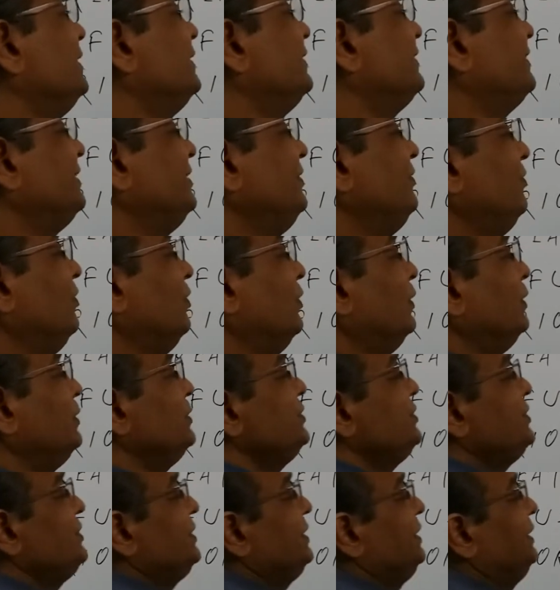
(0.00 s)
she
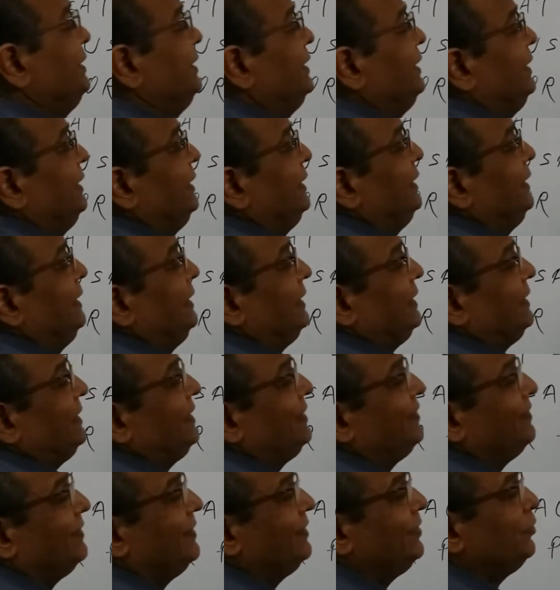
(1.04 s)
won't
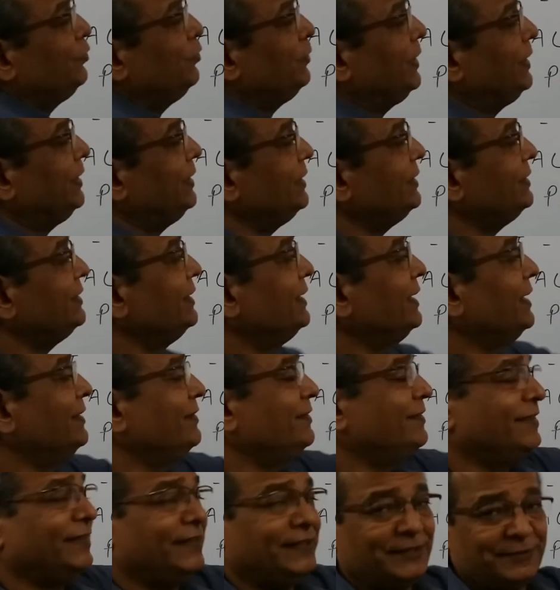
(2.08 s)
listen to anything I
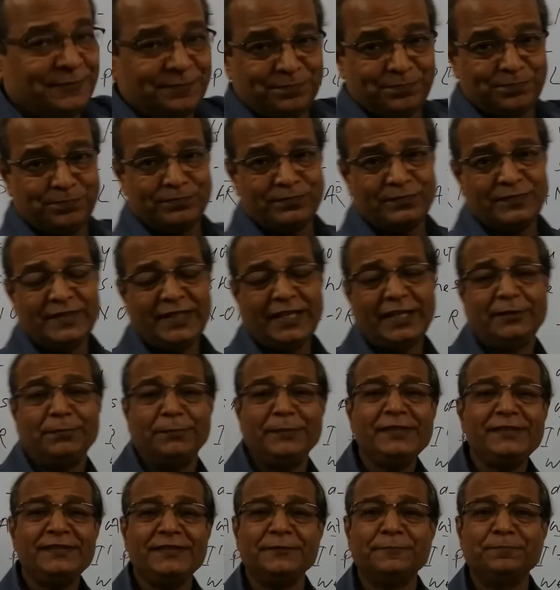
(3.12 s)
say. That
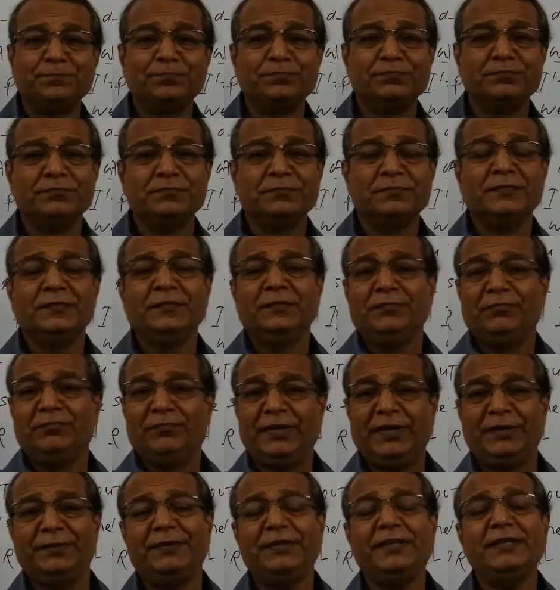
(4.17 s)
means
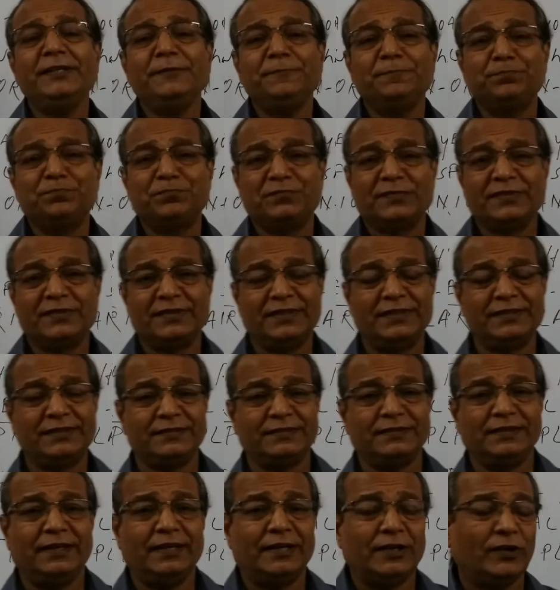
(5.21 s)
maybe she
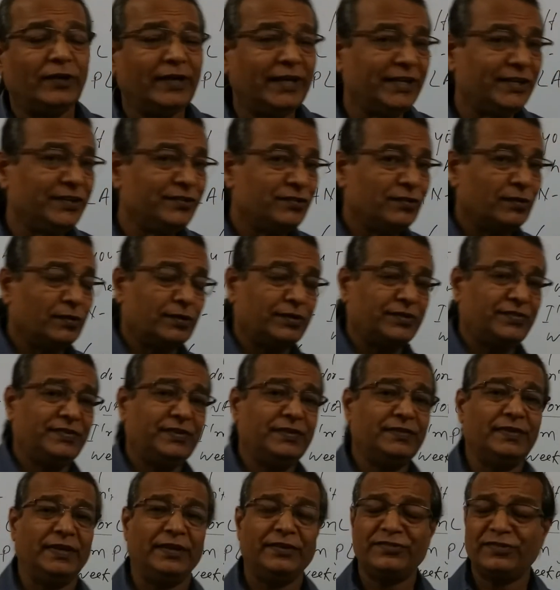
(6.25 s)
is arrogant or she
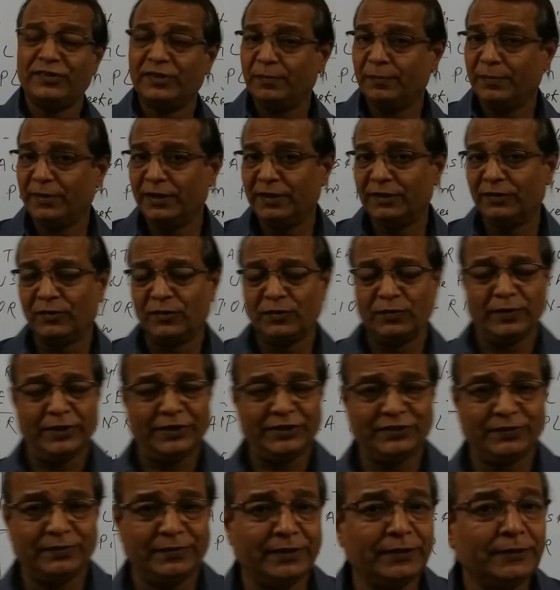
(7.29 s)
is stubborn or
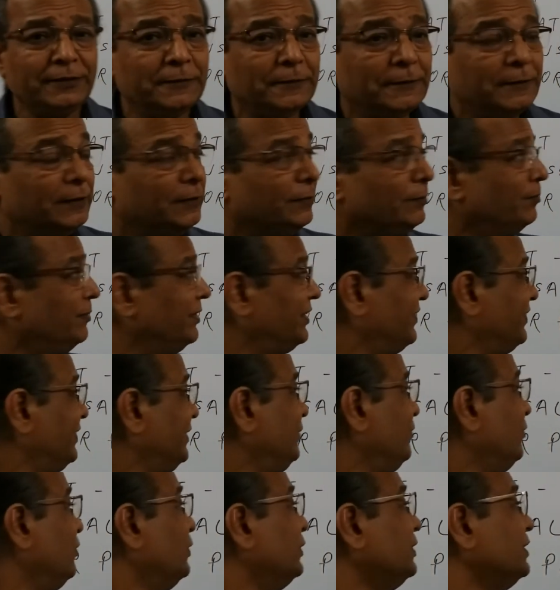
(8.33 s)
whatever, but she
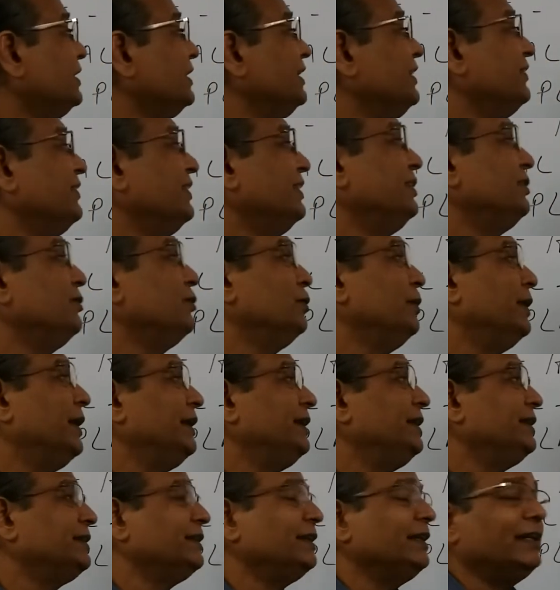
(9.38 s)
won't listen to
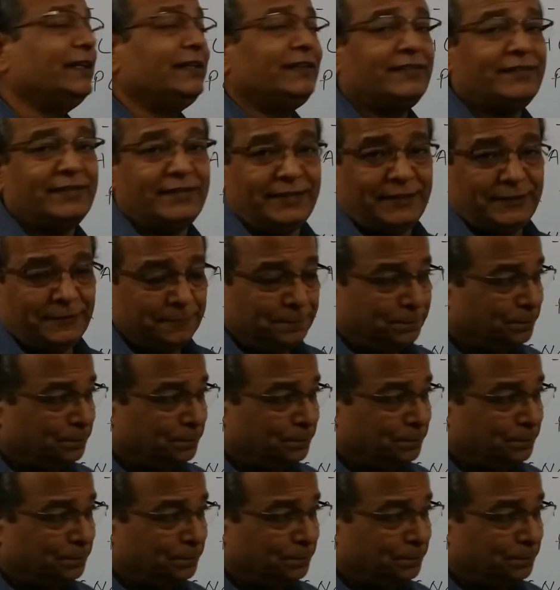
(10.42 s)
anything I say.